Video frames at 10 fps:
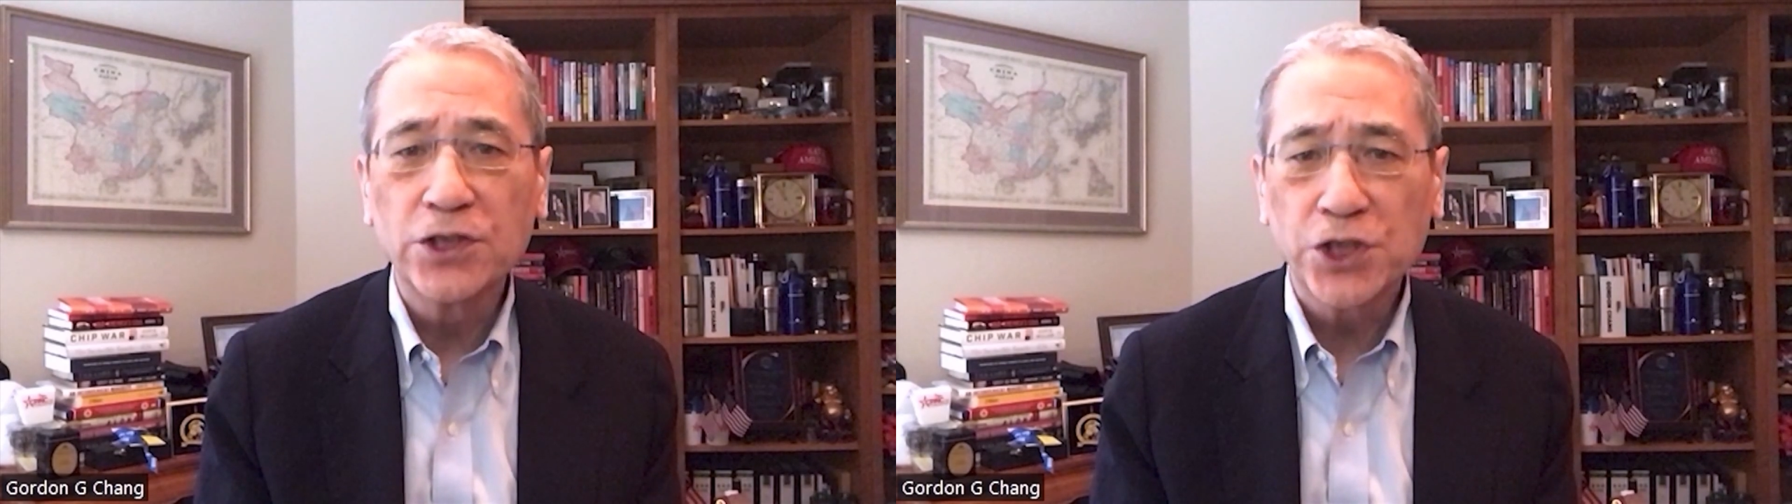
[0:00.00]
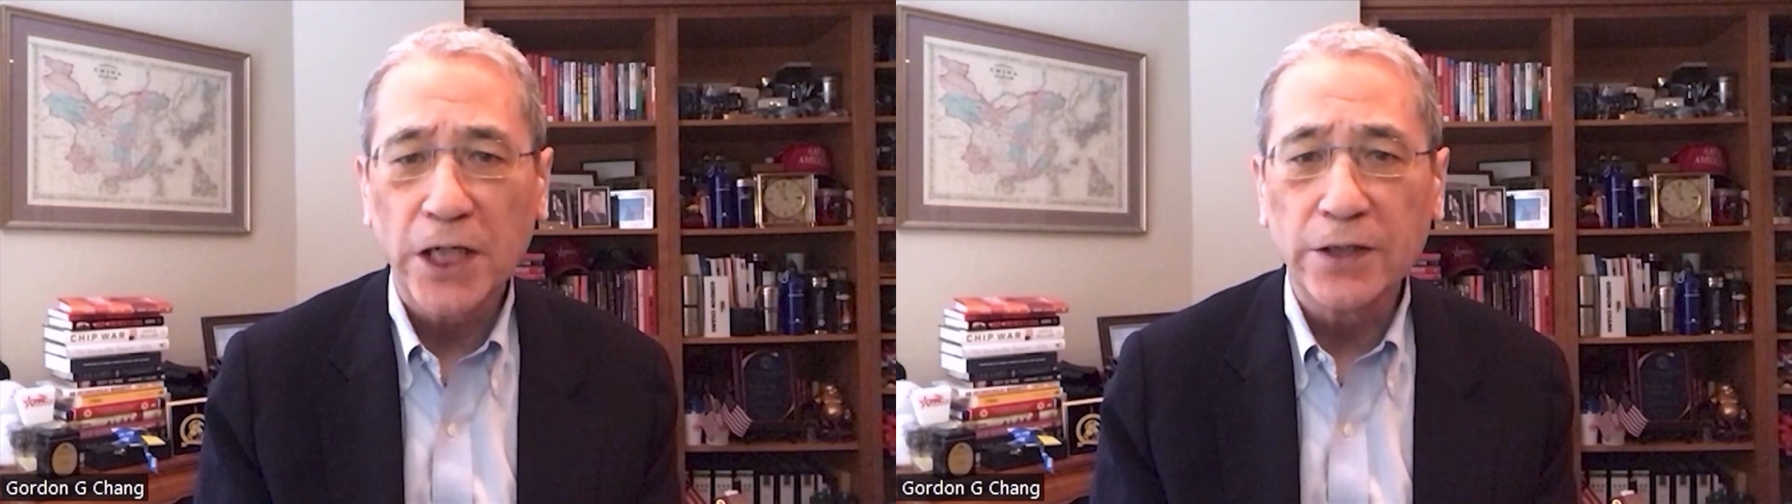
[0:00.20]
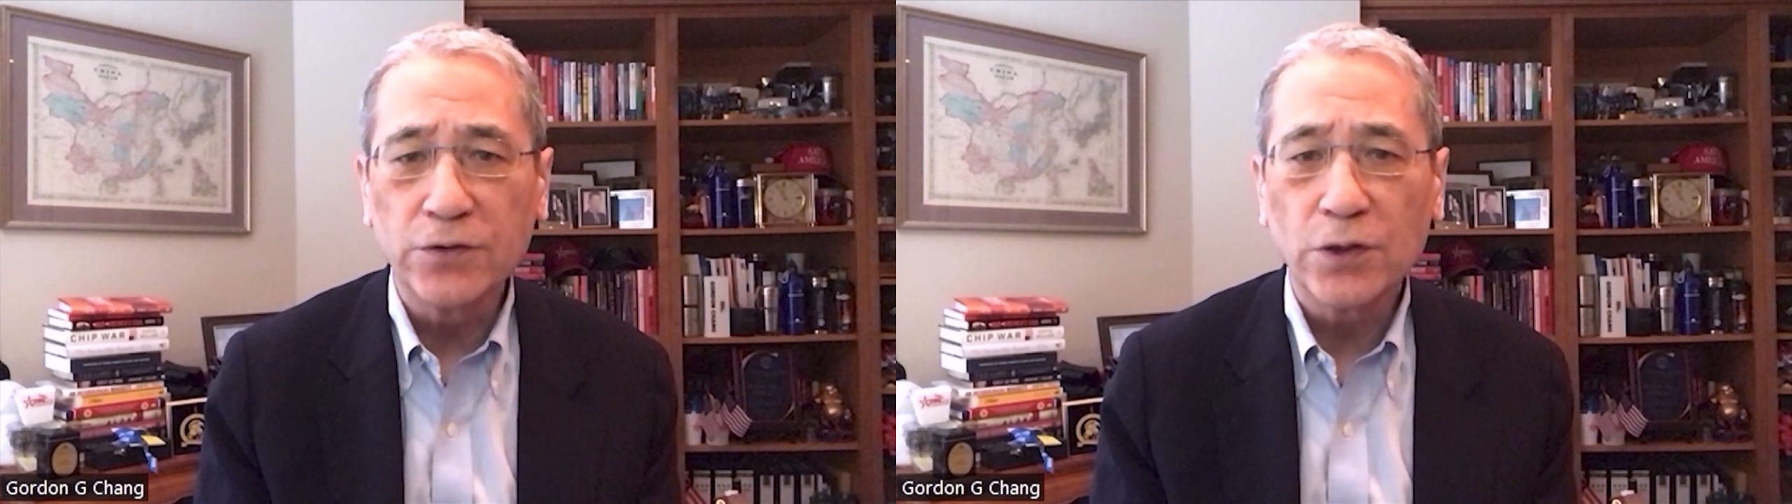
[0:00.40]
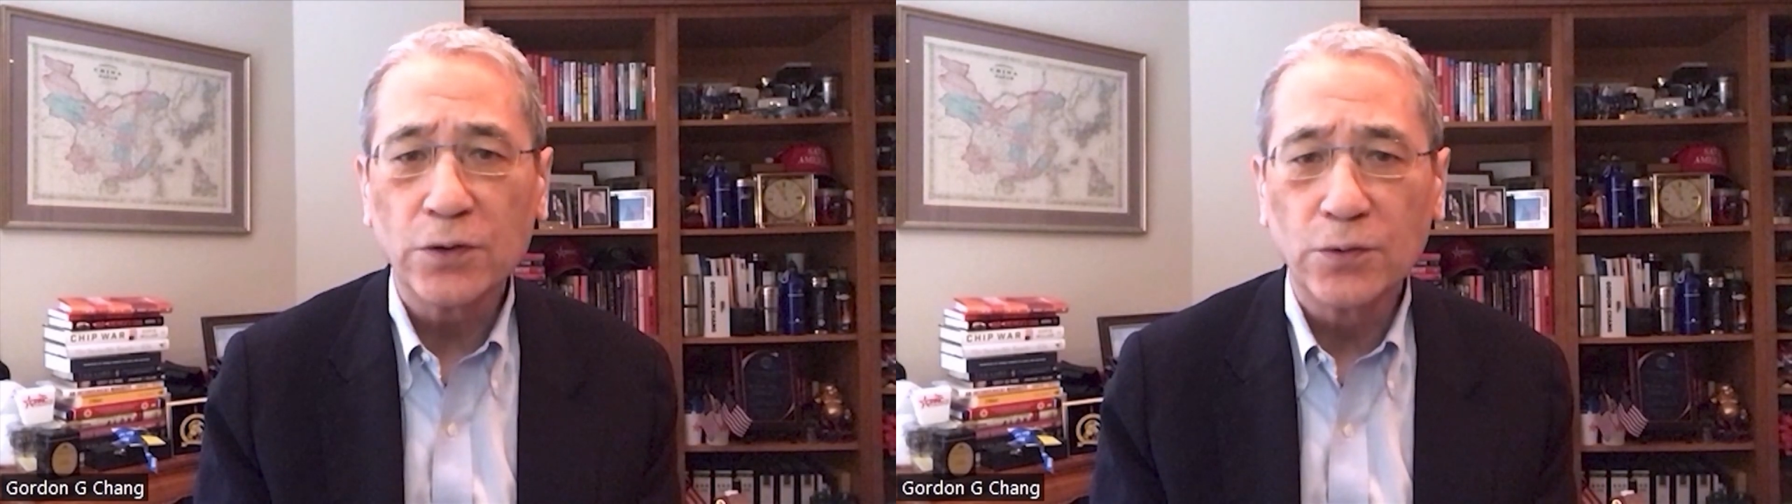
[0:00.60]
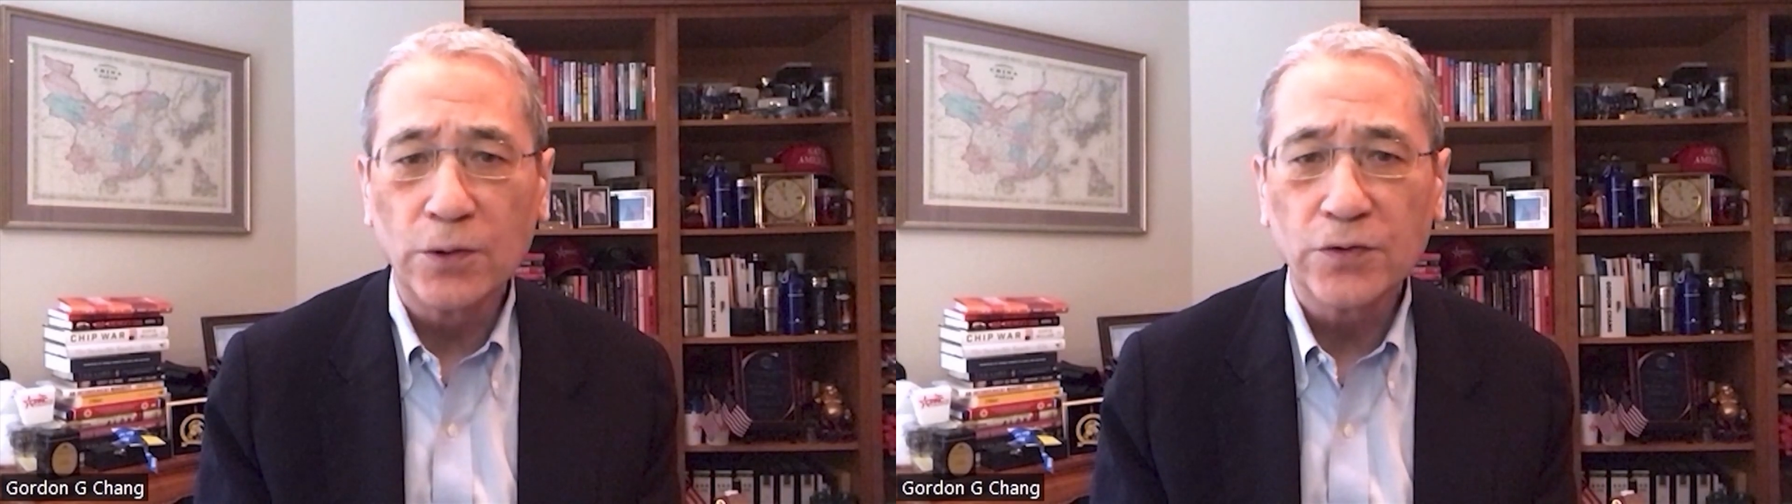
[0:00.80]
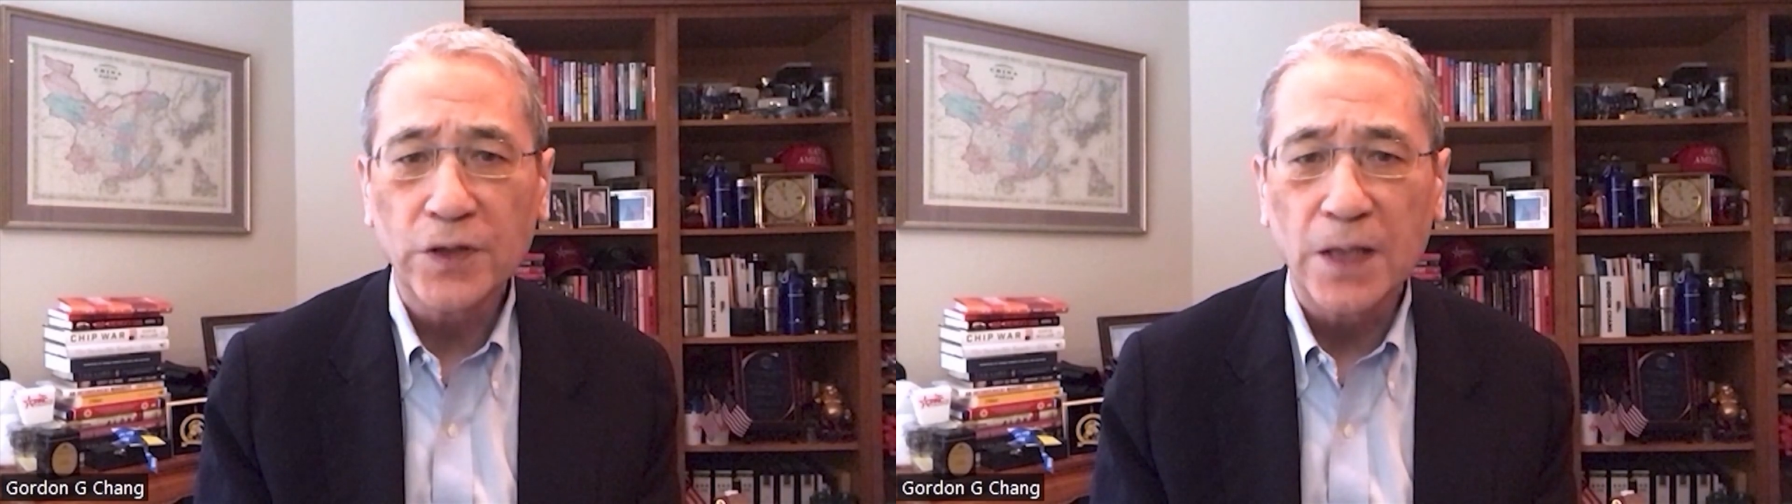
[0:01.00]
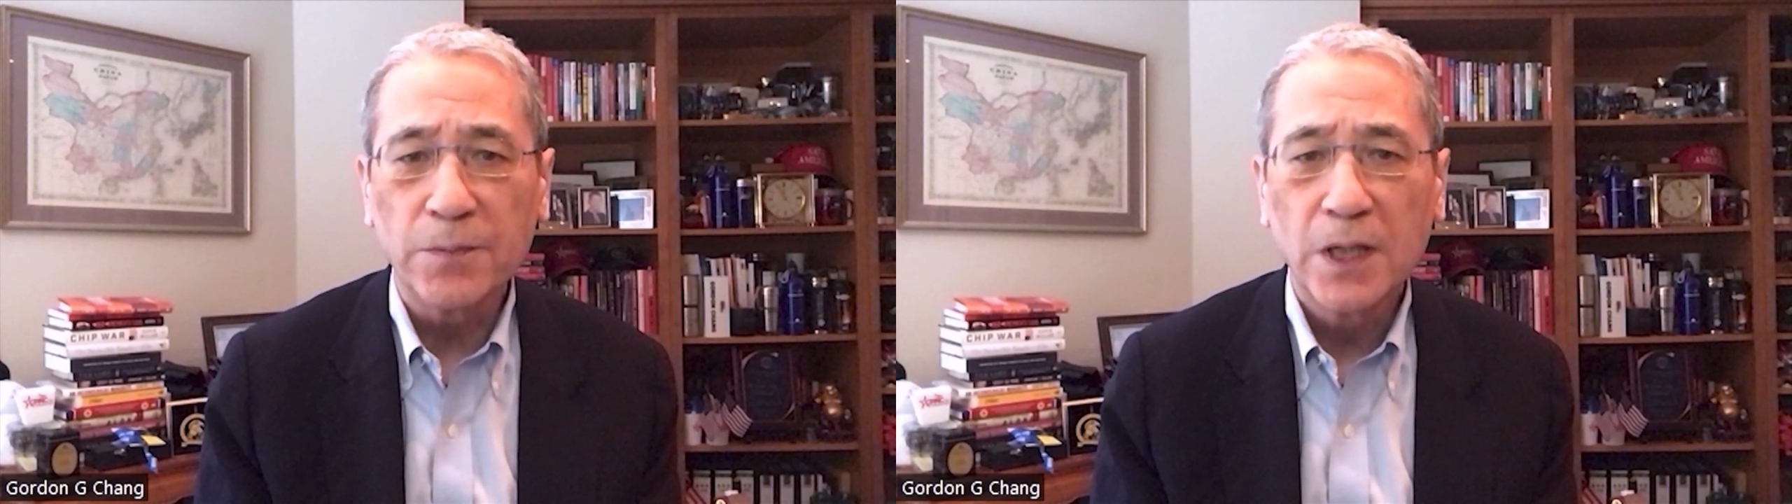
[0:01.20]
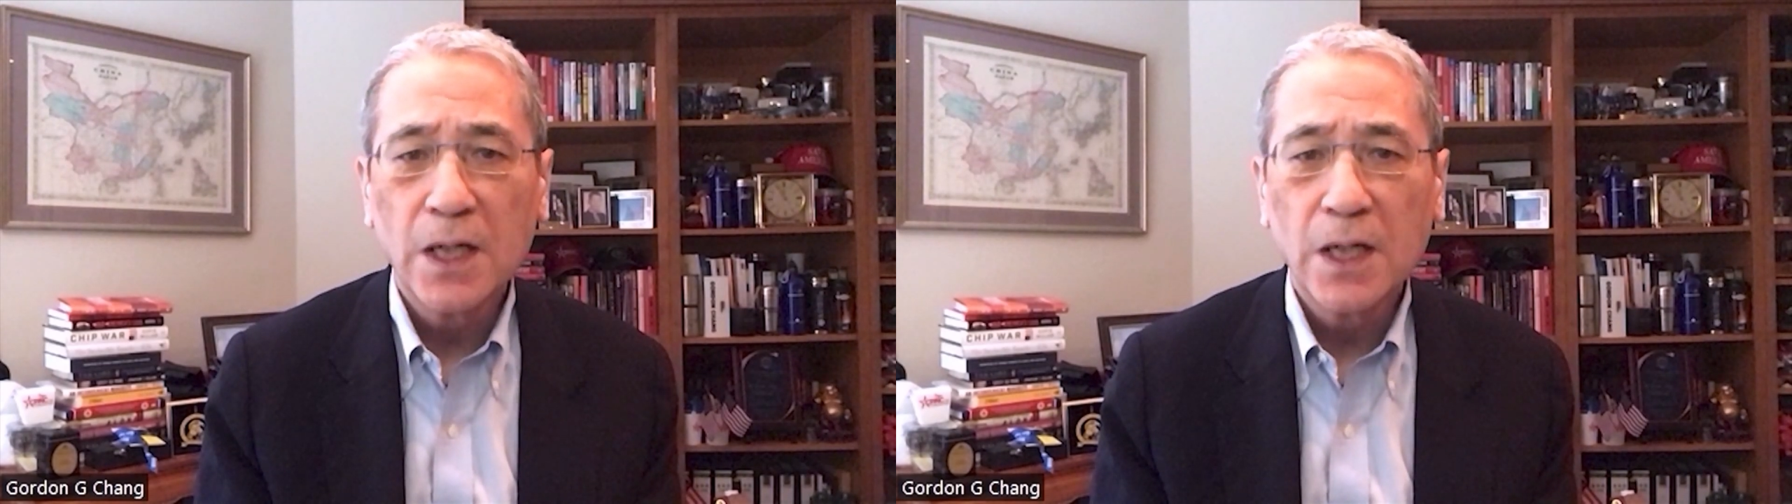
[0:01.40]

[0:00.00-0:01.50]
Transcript: China's doorstep.